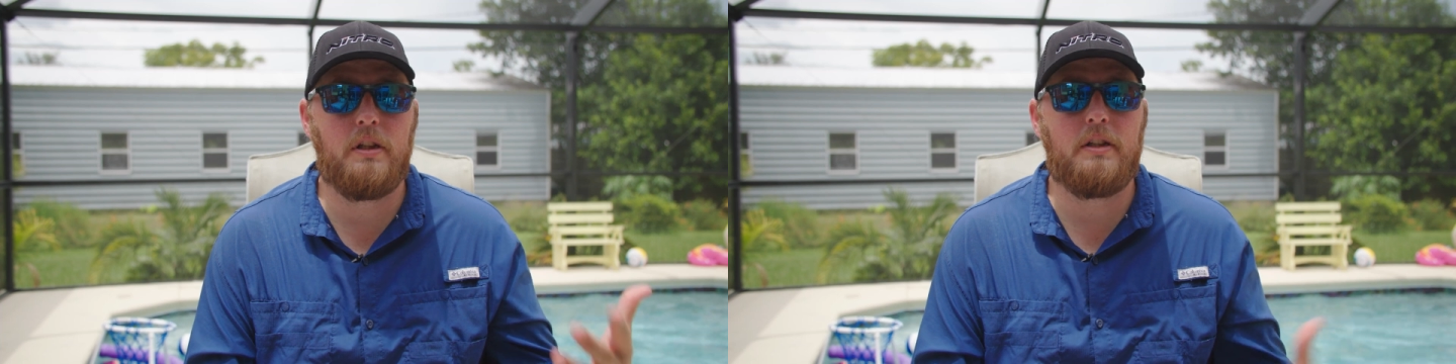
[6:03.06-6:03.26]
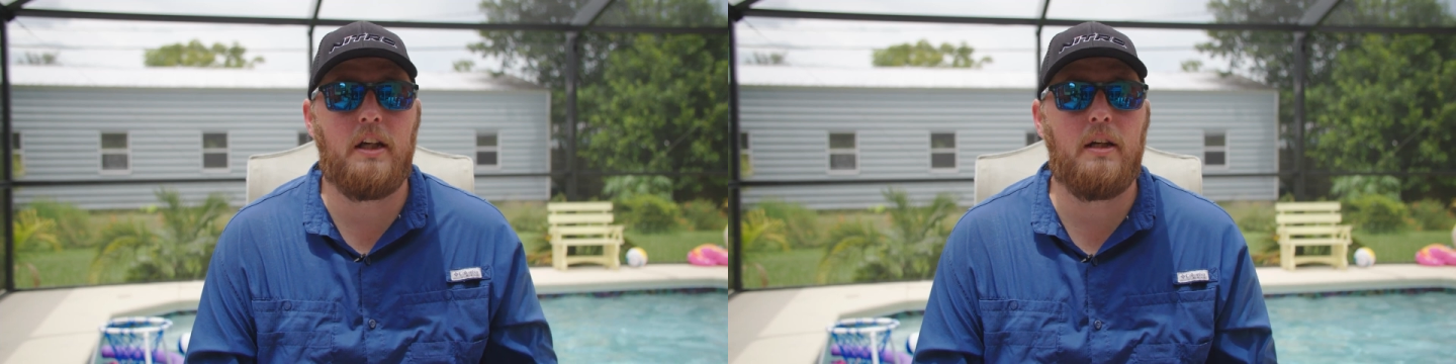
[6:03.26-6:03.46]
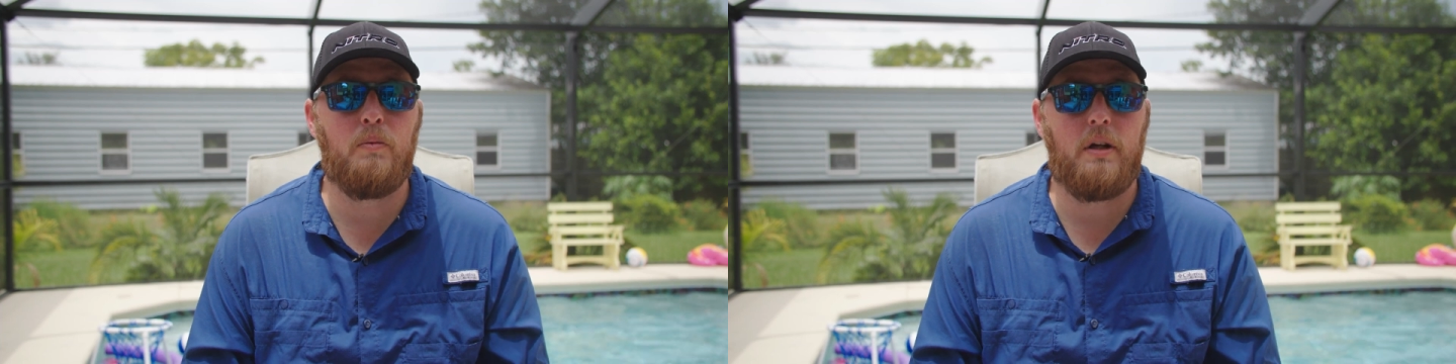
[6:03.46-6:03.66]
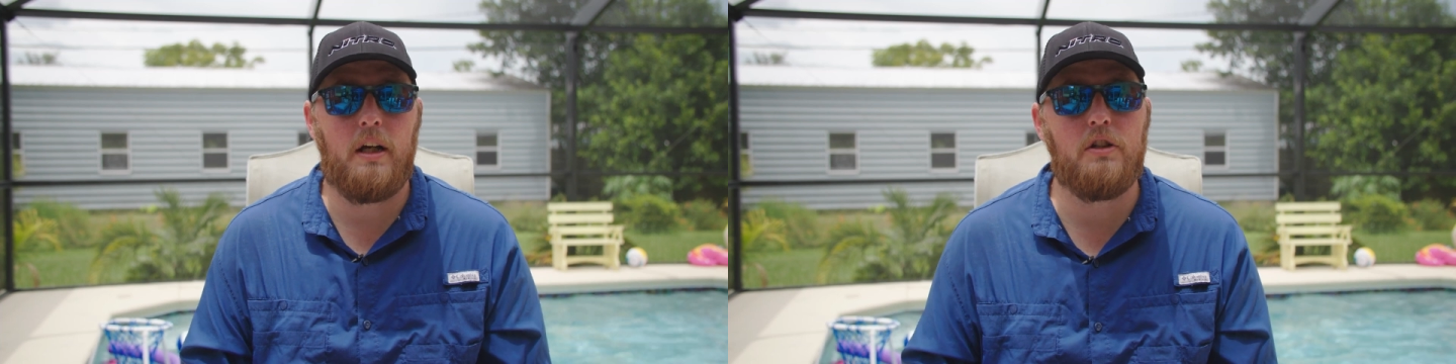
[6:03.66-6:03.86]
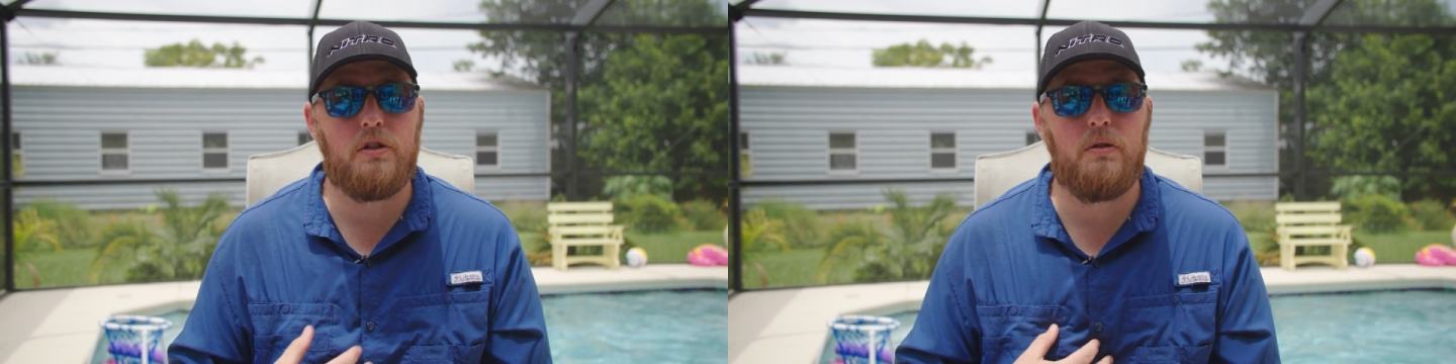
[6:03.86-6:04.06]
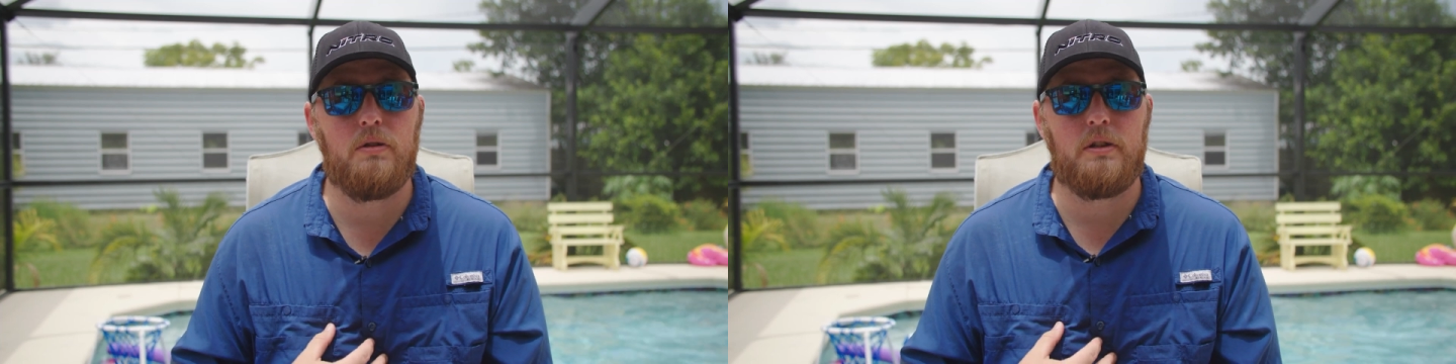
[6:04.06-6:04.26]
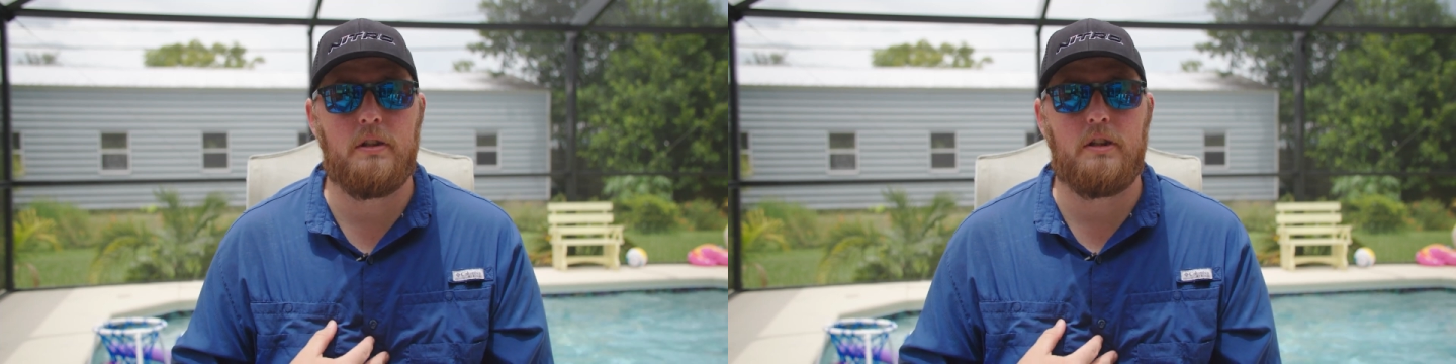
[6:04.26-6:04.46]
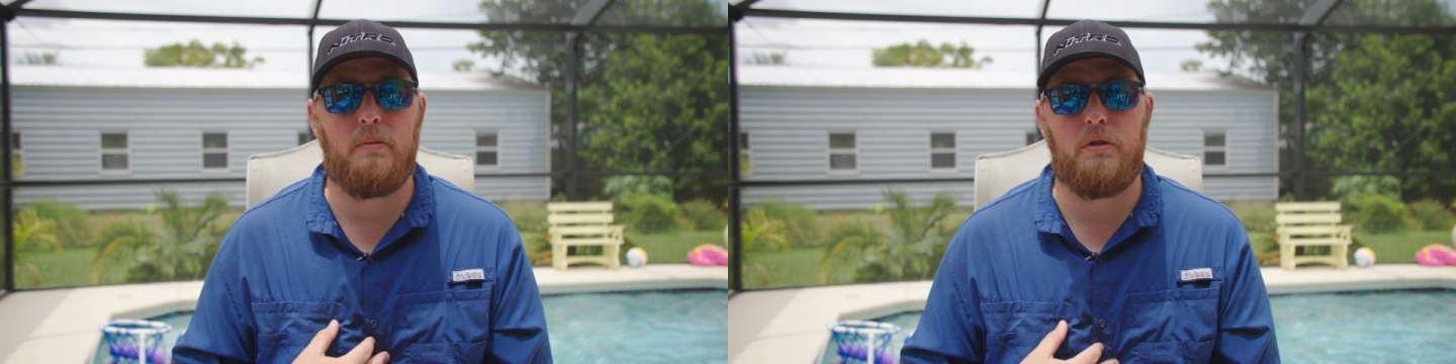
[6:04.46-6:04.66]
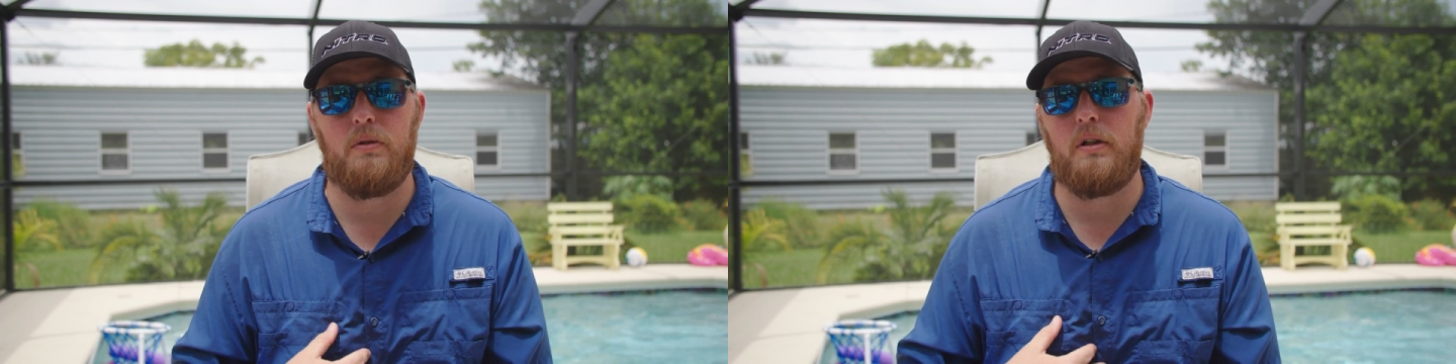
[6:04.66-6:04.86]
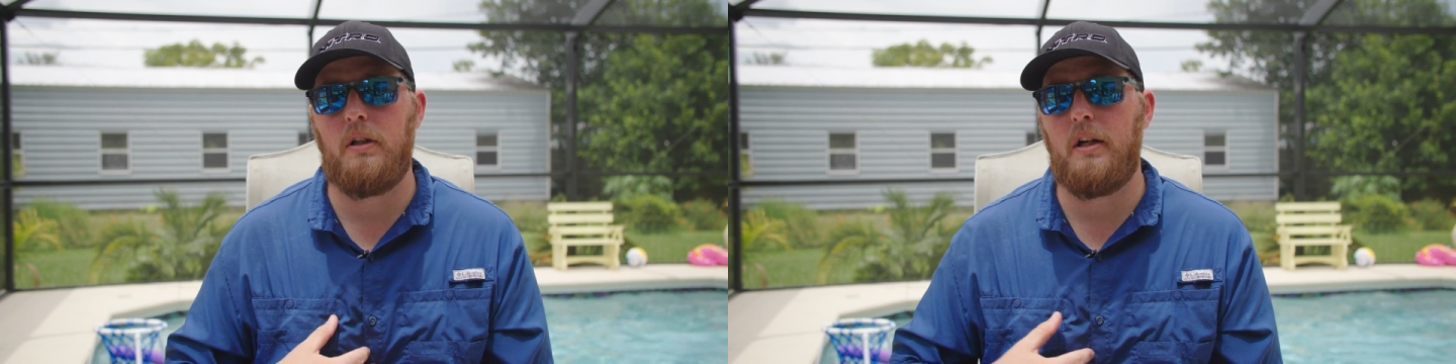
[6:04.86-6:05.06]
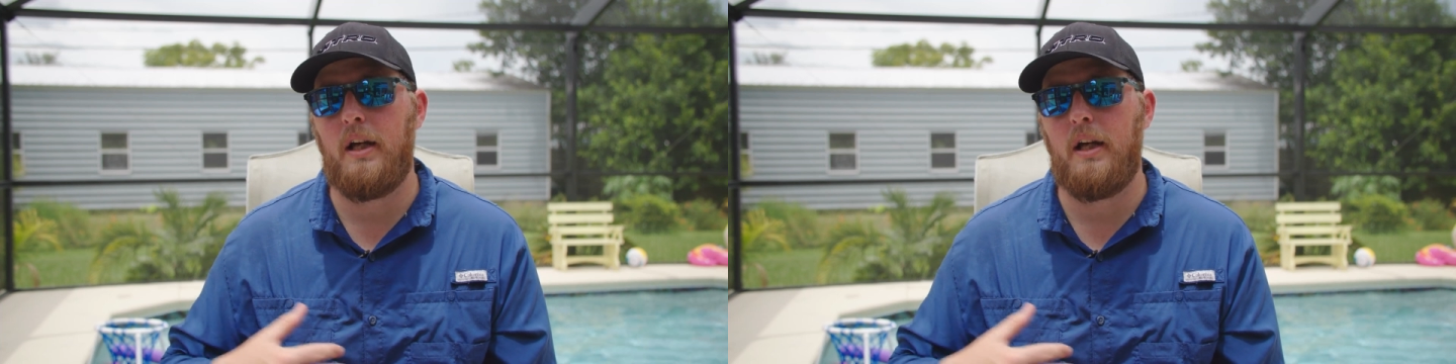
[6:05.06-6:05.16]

of the time when I shoot, since I'm doing a lot